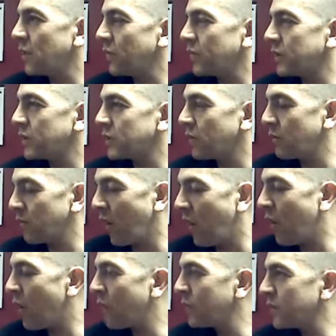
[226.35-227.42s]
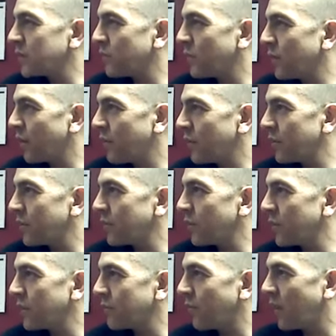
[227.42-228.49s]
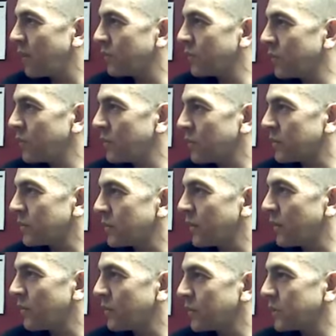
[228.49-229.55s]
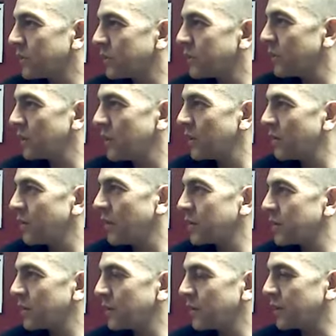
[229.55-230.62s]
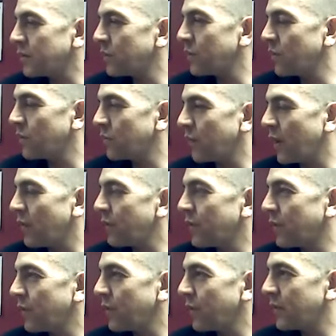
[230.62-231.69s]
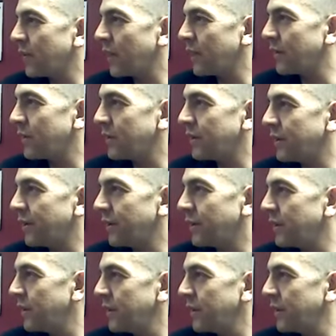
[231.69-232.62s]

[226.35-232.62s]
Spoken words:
which is all these 125 tools, which is basically a tool for every 3rd day of the year.